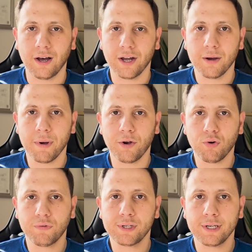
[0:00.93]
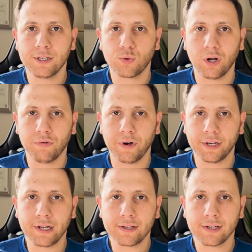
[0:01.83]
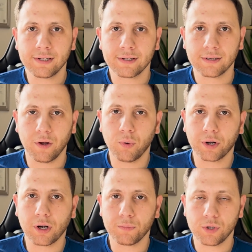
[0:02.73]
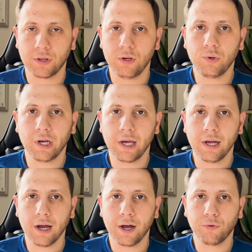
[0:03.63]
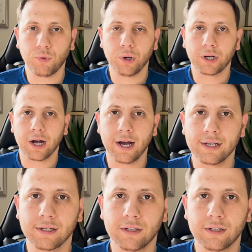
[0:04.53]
I am an overseas qualified dentist. I want to come to the UK and work as